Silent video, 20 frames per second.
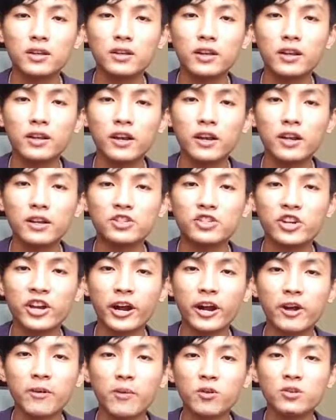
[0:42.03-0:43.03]
This is a
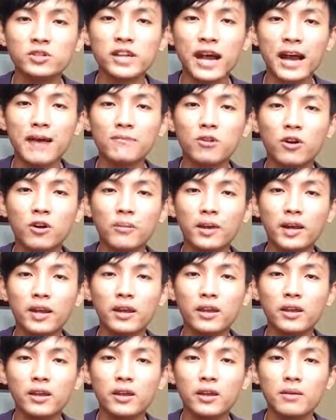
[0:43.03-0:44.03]
terrible time for
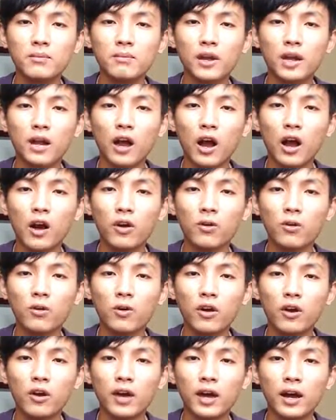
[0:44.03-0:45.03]
me because
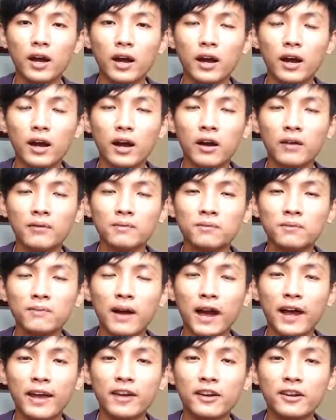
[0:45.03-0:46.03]

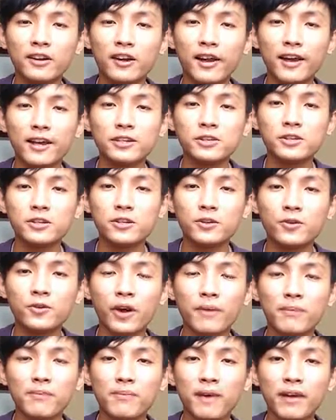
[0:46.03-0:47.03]
my
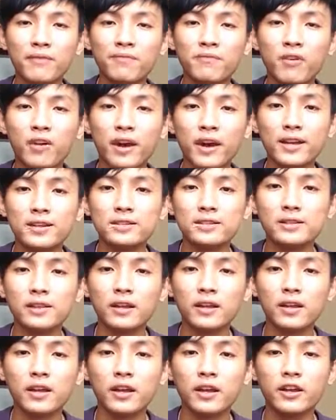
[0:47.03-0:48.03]
relatives and my friends
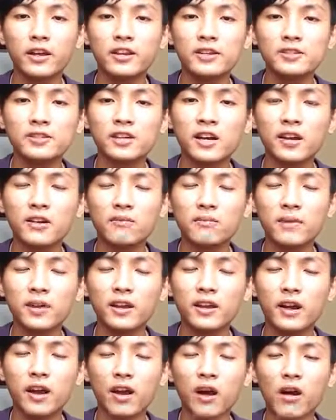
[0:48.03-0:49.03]
irritated
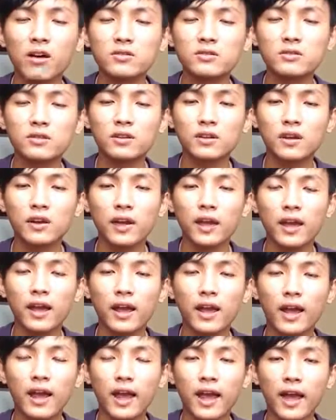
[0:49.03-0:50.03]
me a lot
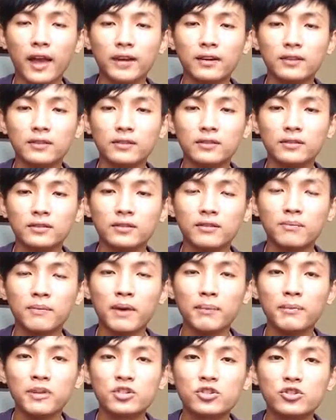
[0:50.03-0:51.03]
and
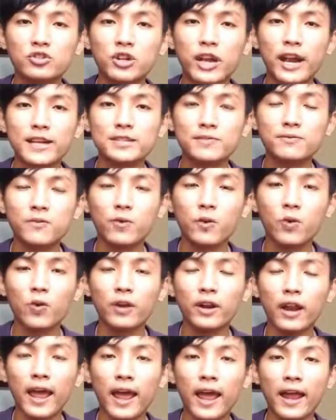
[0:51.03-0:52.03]
made me
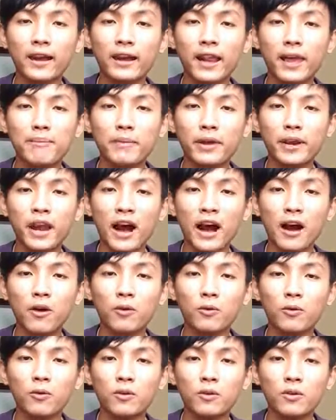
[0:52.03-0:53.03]
stressful and let me
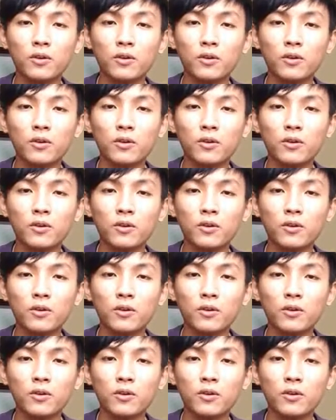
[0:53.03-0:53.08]
down.